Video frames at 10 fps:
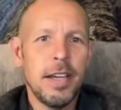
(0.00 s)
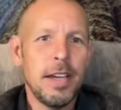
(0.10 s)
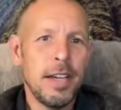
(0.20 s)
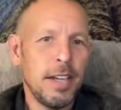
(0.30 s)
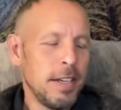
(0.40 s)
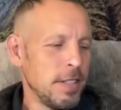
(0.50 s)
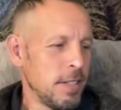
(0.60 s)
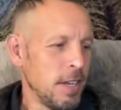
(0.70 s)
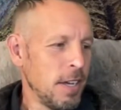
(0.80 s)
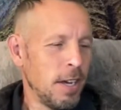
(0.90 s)
and
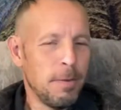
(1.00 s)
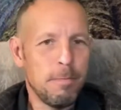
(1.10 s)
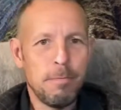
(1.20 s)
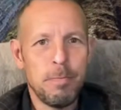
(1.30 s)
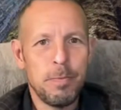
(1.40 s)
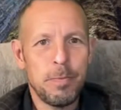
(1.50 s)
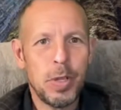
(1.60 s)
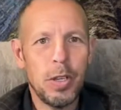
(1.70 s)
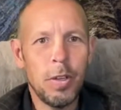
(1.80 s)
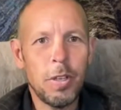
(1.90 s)

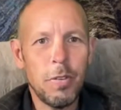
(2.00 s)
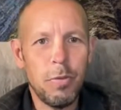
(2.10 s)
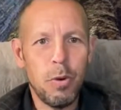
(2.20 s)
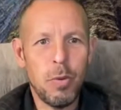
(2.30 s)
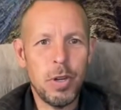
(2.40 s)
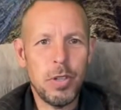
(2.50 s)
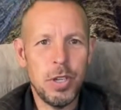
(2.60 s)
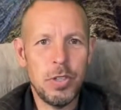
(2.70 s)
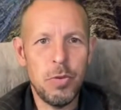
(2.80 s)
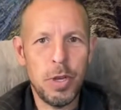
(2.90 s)
looking forward
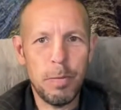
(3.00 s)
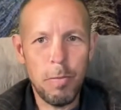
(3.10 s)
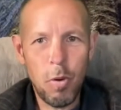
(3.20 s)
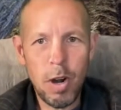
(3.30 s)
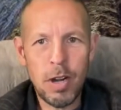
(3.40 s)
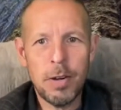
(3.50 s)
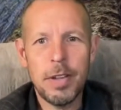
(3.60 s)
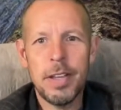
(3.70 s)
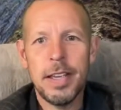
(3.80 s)
to doing more,